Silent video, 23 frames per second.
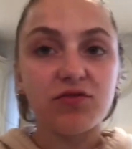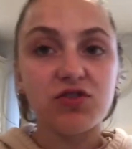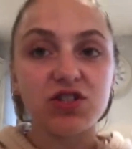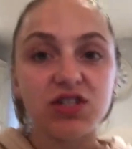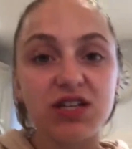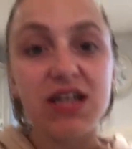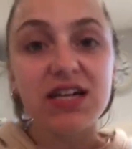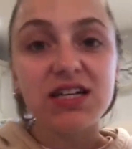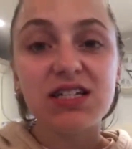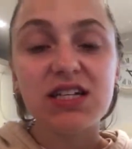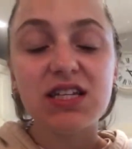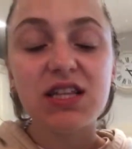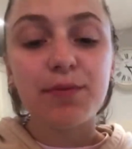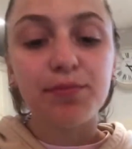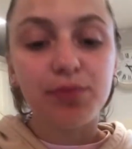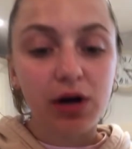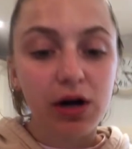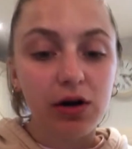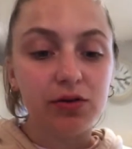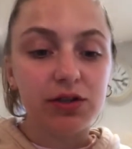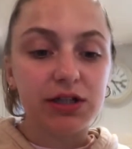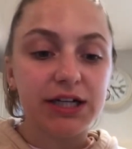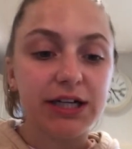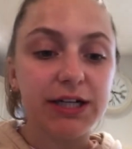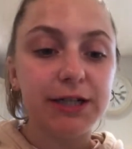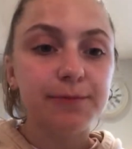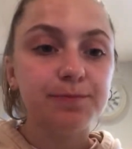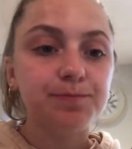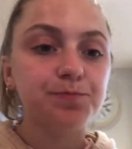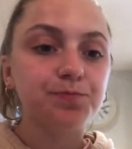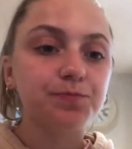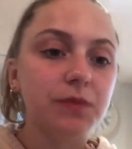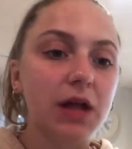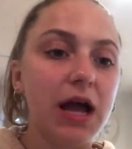just tasted the
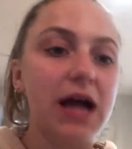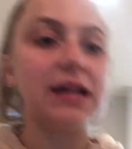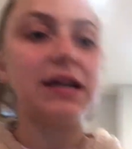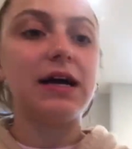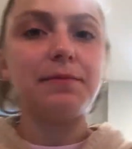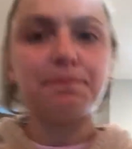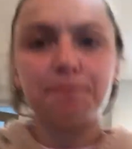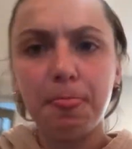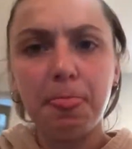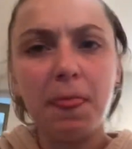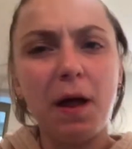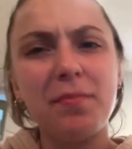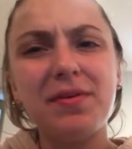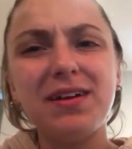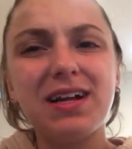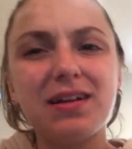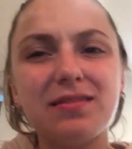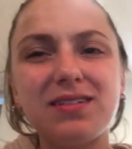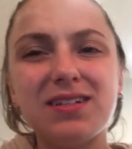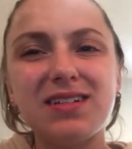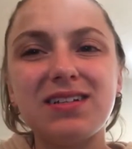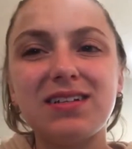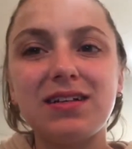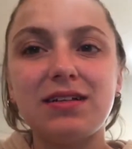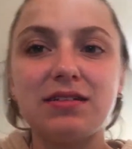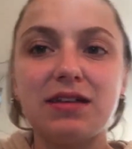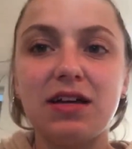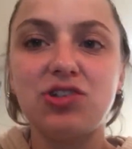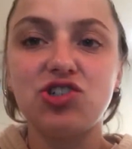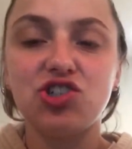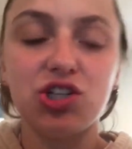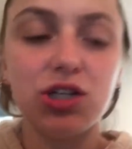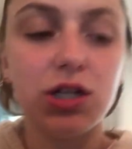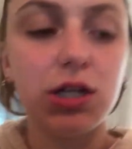brownie, and I mean, I didn't
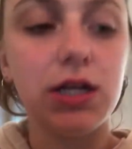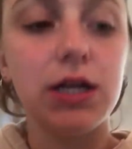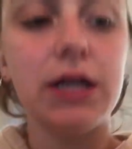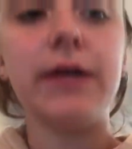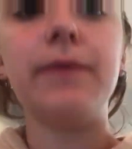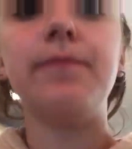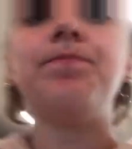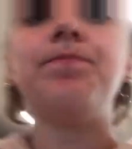intentionally.